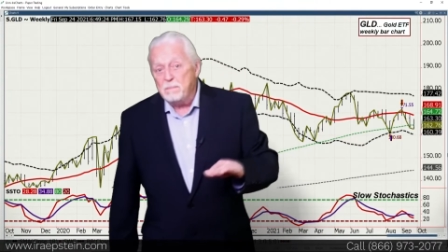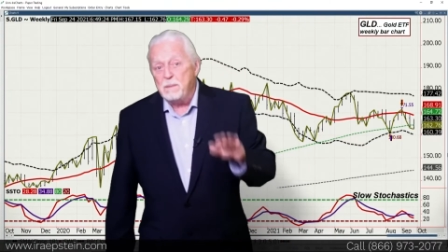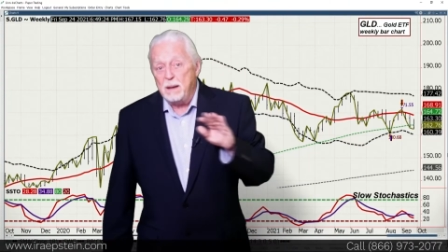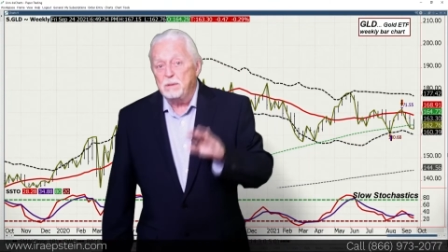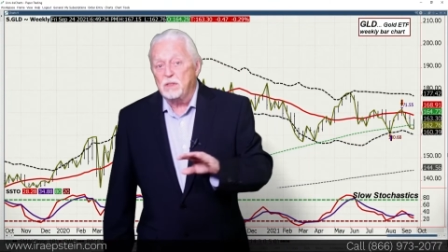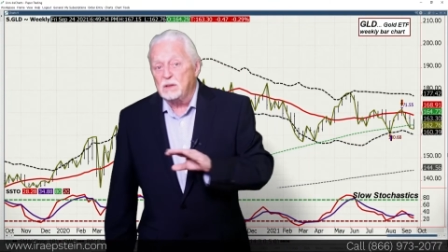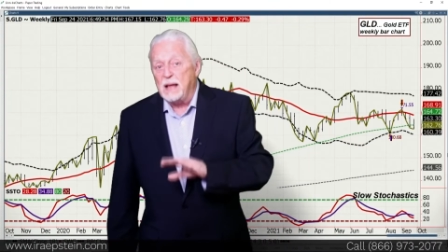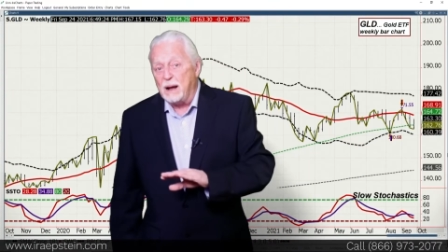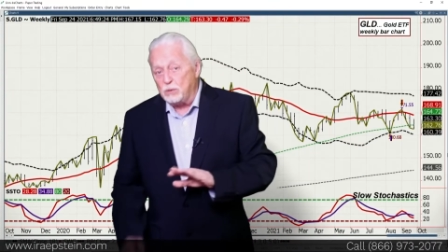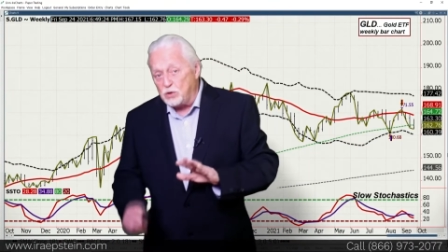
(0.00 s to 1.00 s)
maybe the
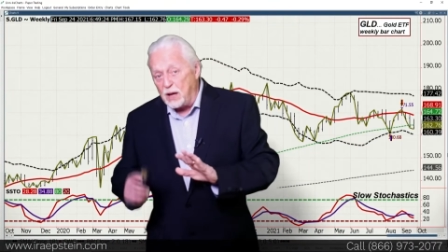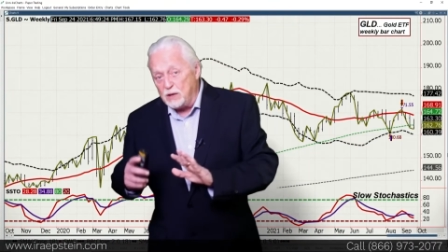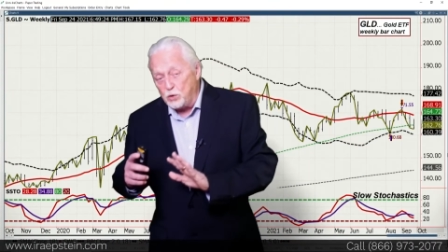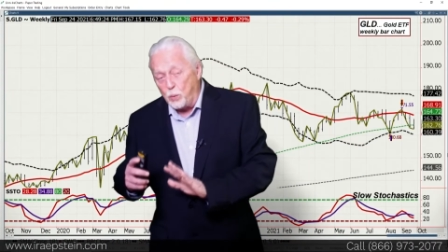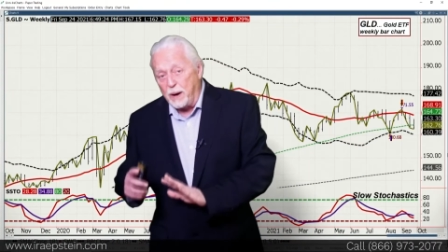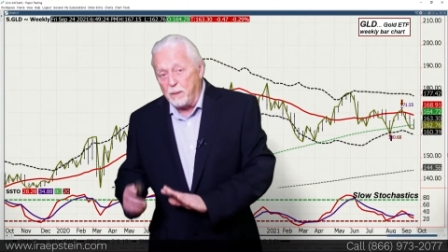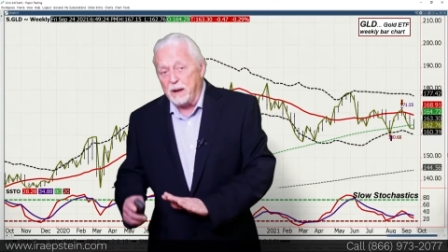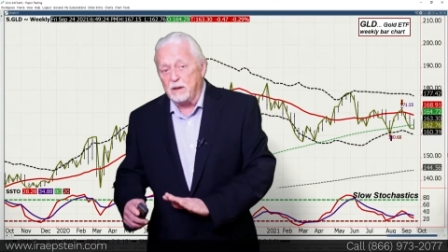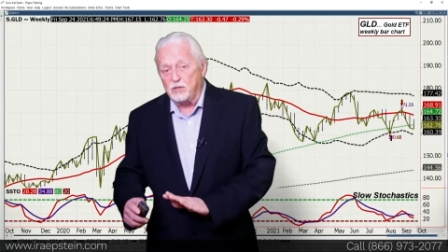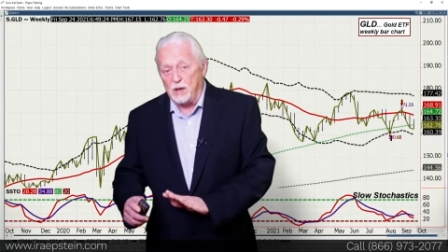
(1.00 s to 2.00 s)
downside's
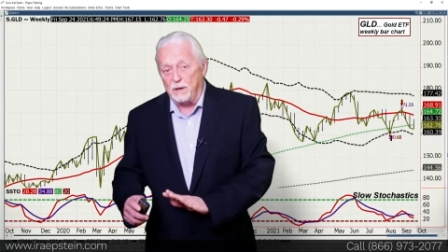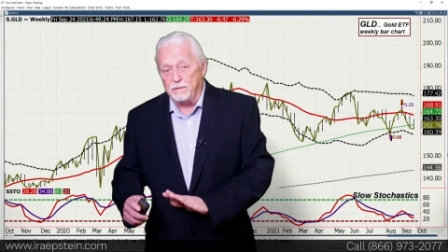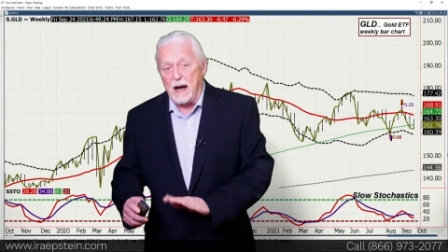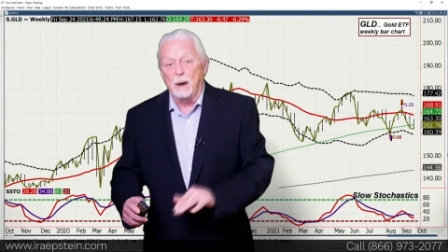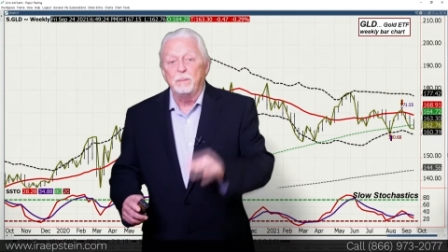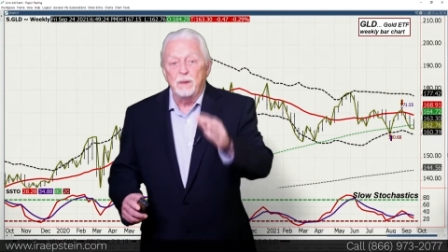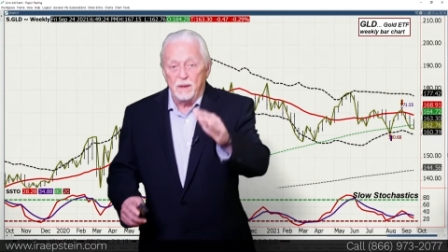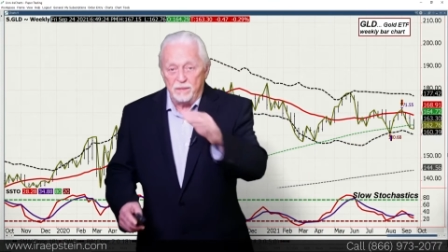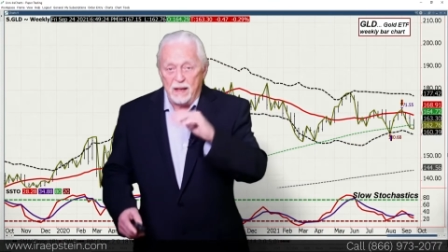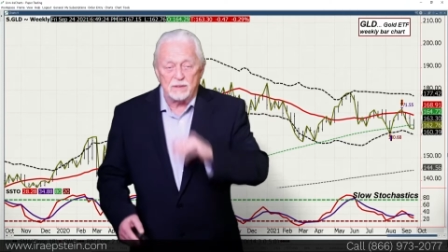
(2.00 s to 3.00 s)
wearing itself out.
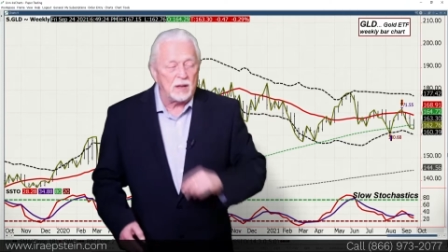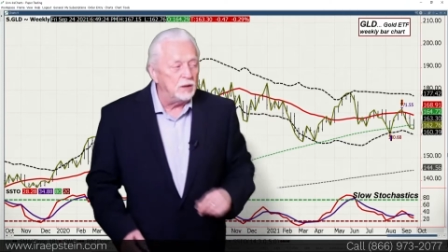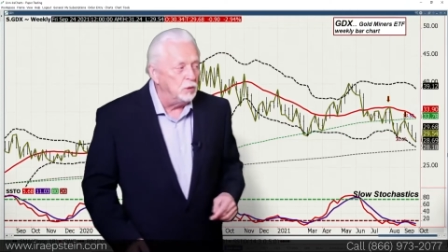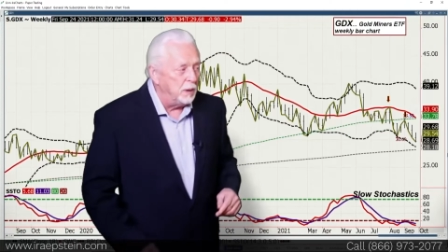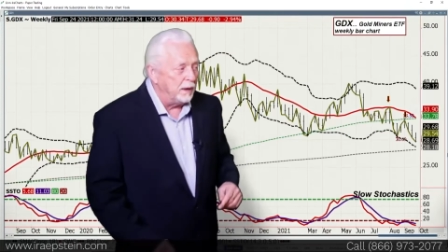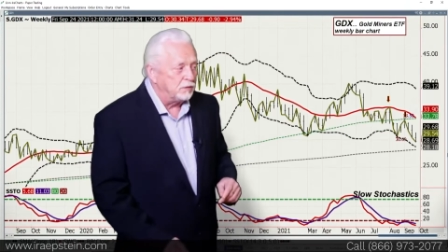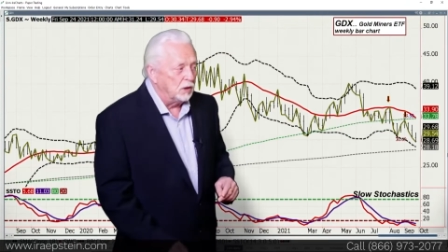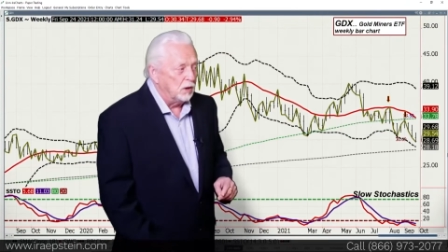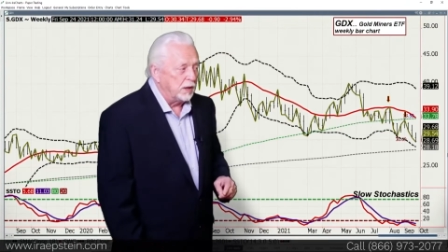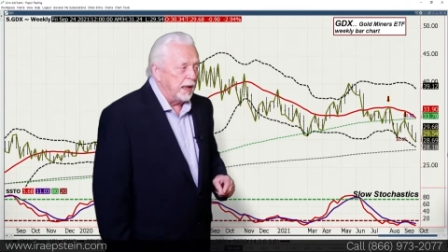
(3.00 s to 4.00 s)
That's how you have to
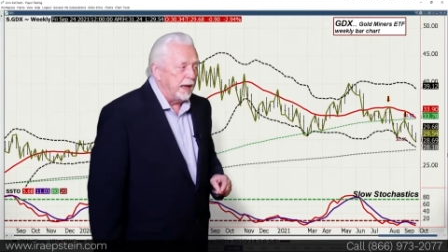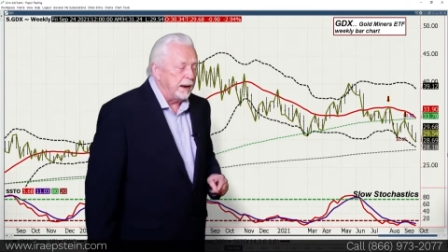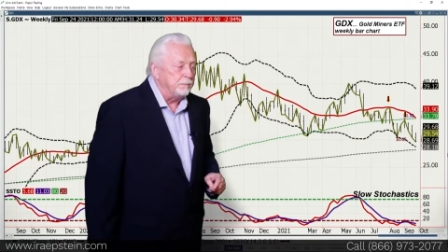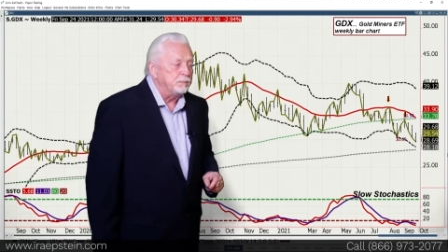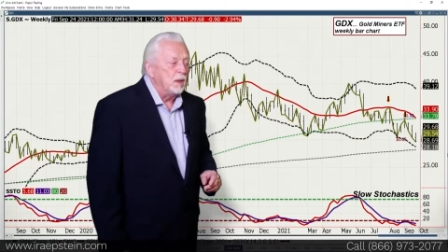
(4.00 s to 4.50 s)
look at it.